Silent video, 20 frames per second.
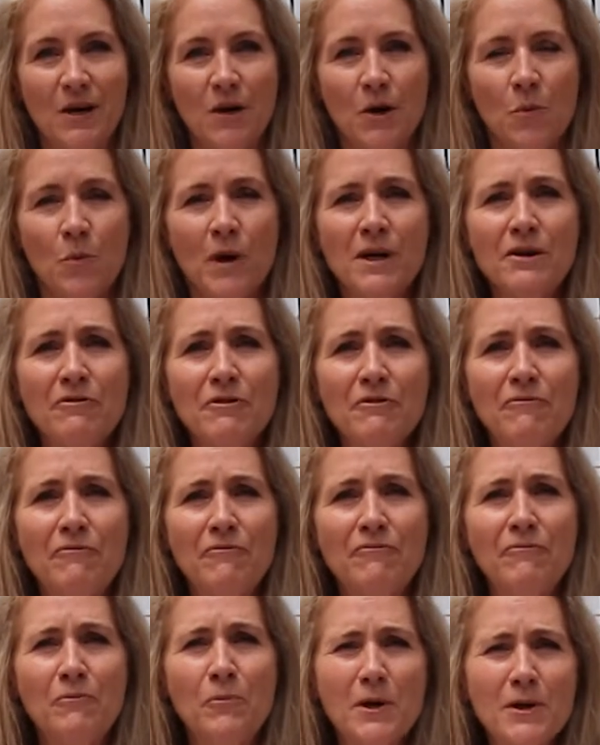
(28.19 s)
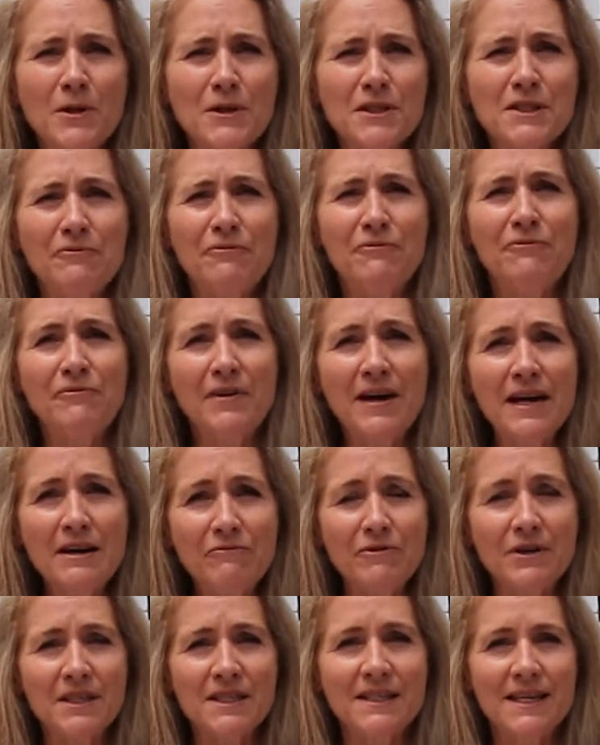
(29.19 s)
One of the world's
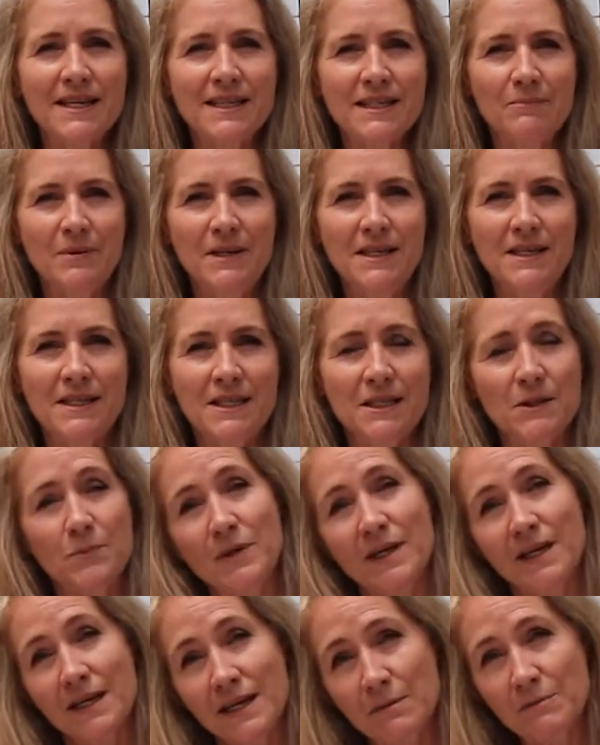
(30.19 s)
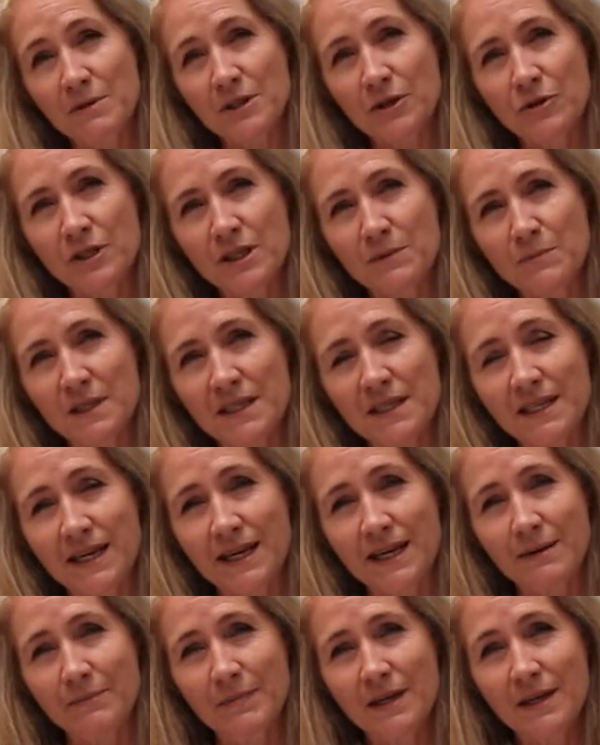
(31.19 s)
favorite centerpieces when it comes to Christmas
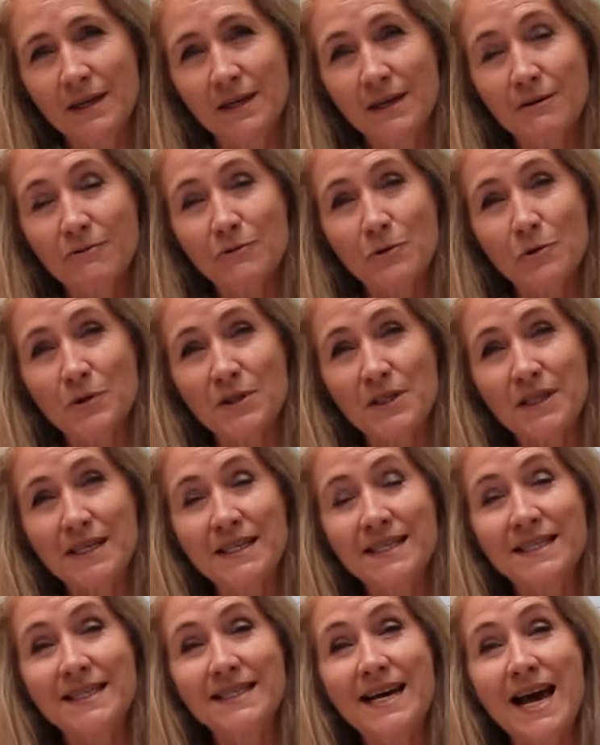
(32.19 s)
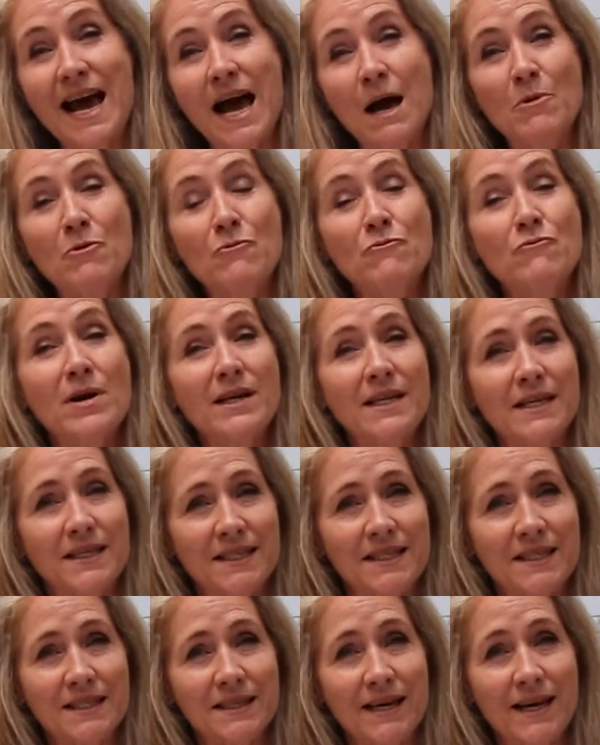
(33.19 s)
time, of course, is the
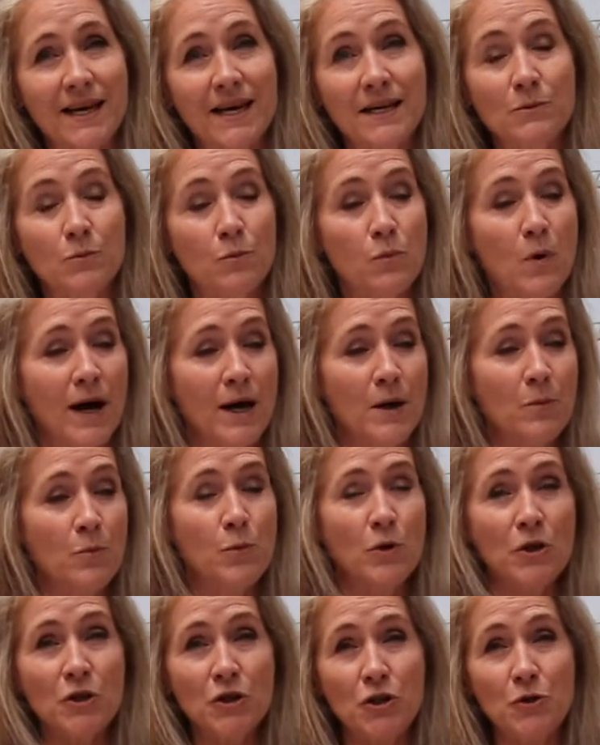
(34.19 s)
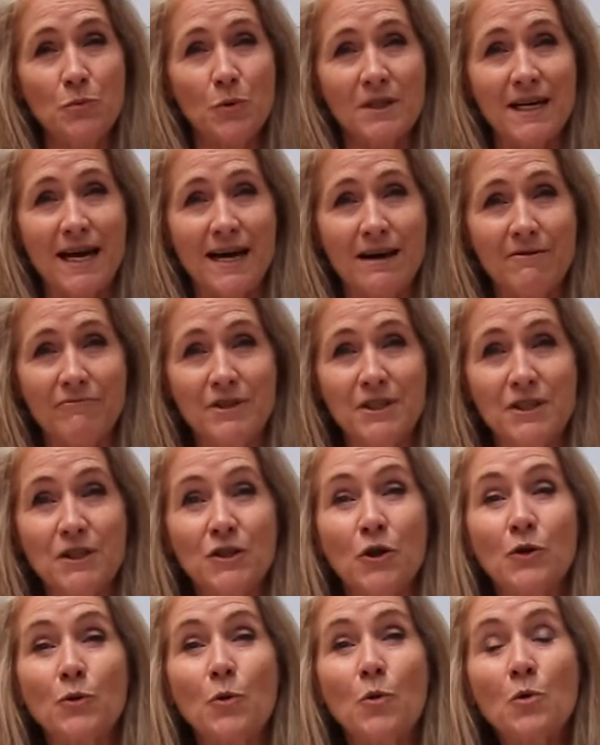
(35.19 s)
amaryllis. And why wouldn't you want to have this?
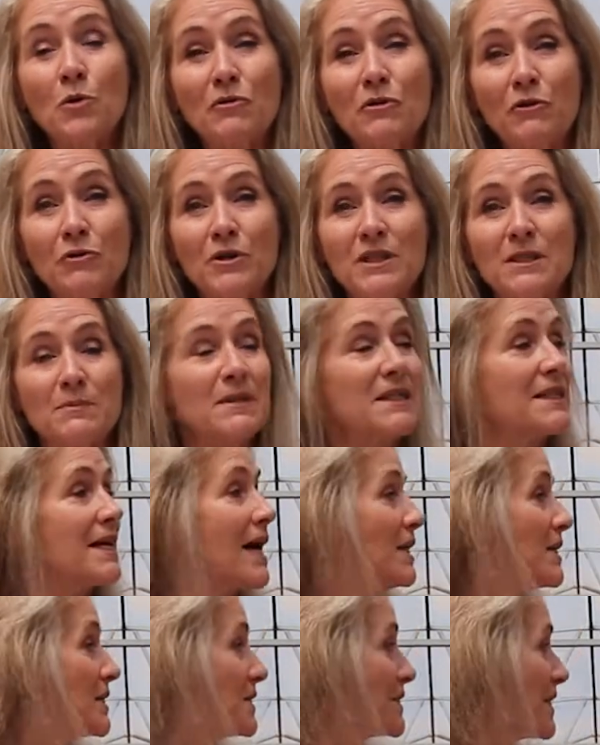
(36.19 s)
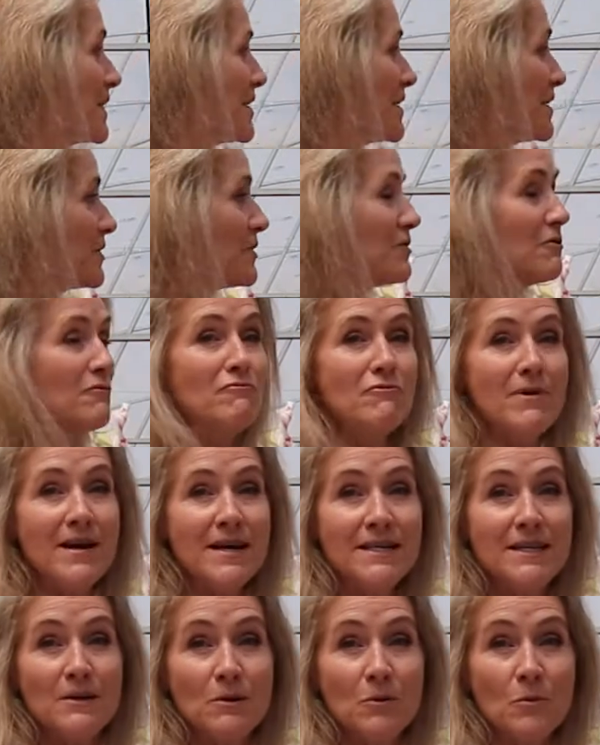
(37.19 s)
It's got all of the Christmas colors, the
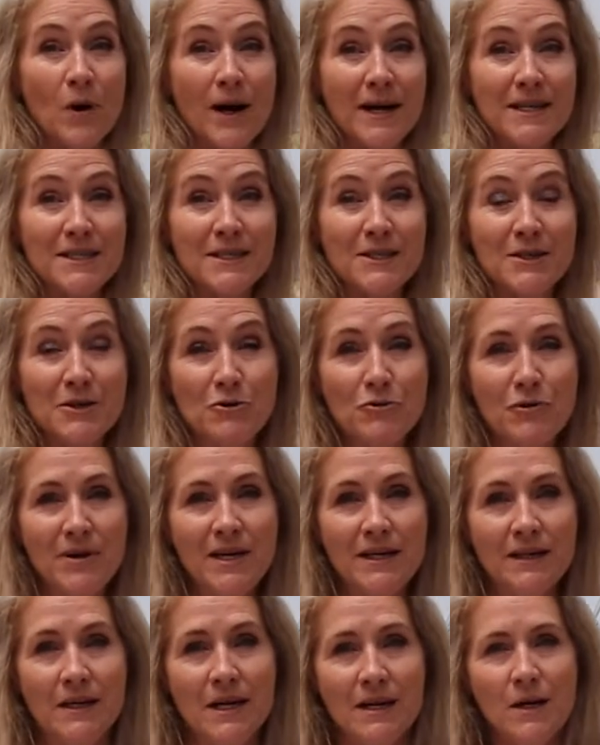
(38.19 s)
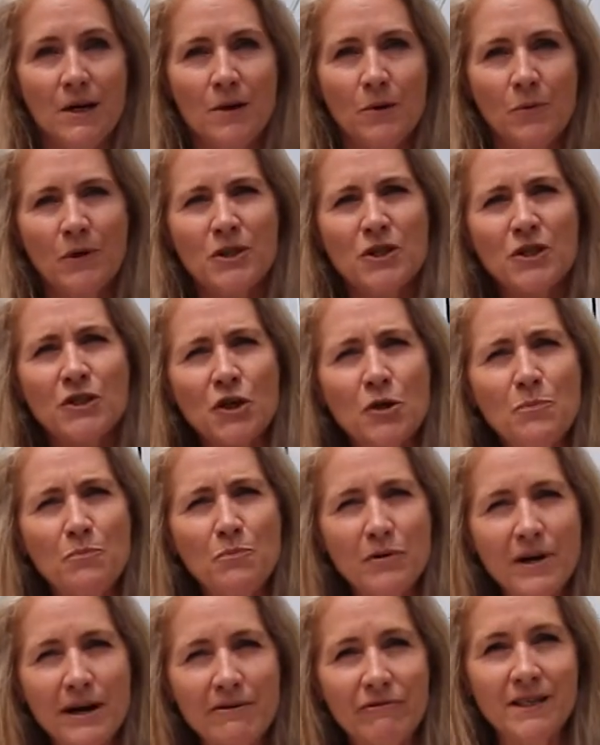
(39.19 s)
red, white and green, which are so
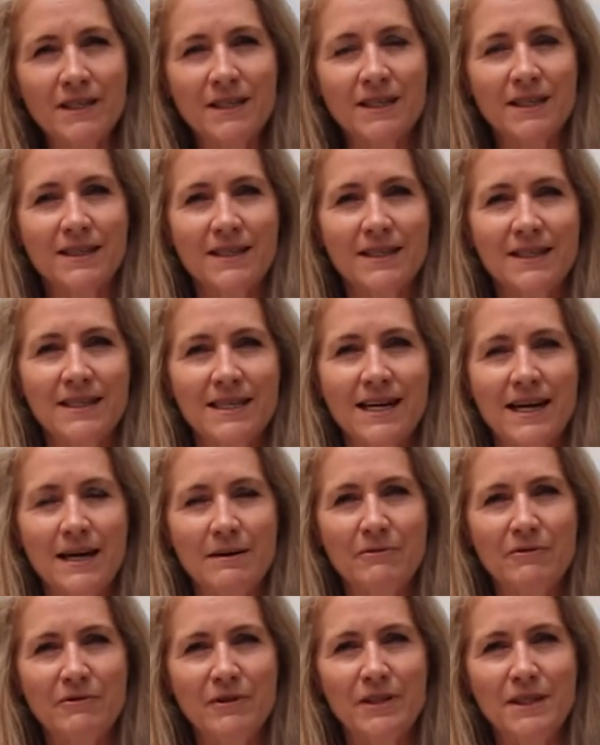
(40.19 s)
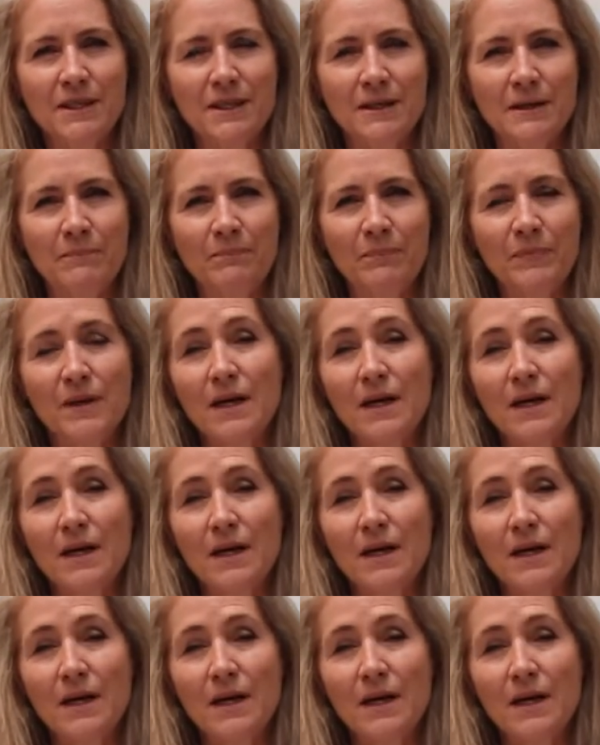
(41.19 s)
prevalent at this time of the year.